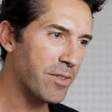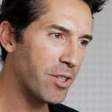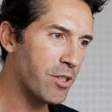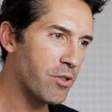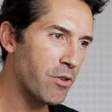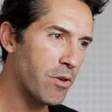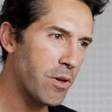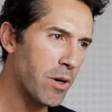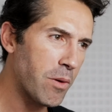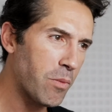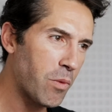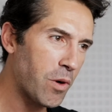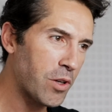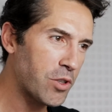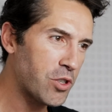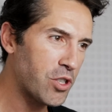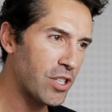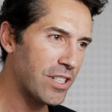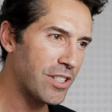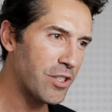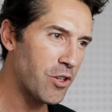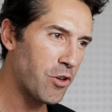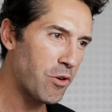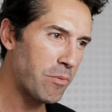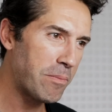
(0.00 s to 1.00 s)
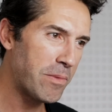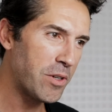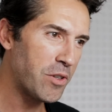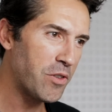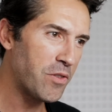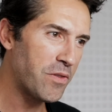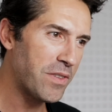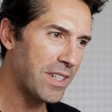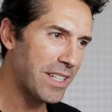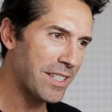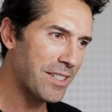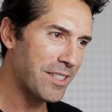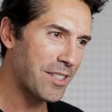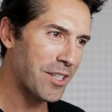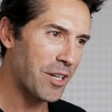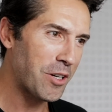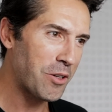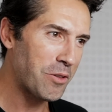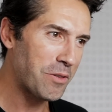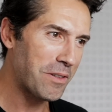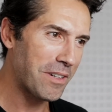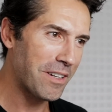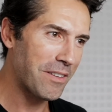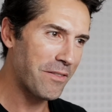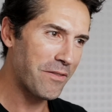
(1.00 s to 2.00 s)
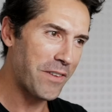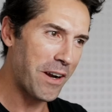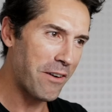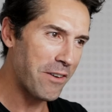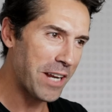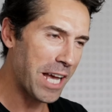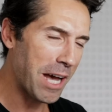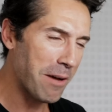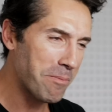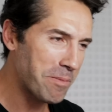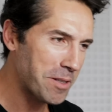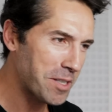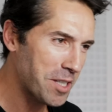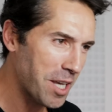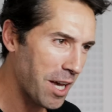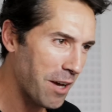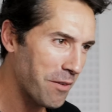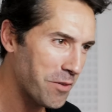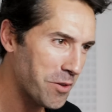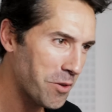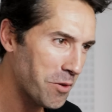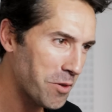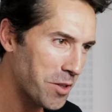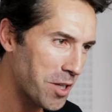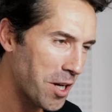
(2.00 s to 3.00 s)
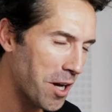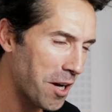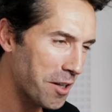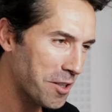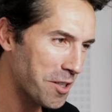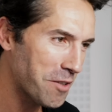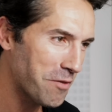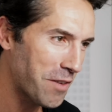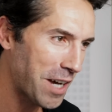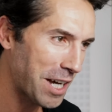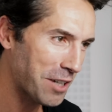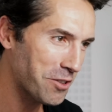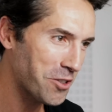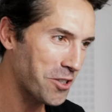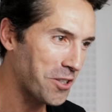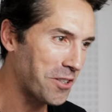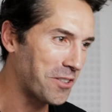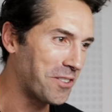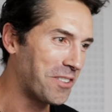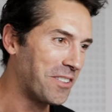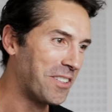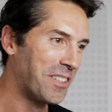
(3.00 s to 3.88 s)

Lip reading: Grew up watching your movies, so look, very happy to have you on the Art of Action.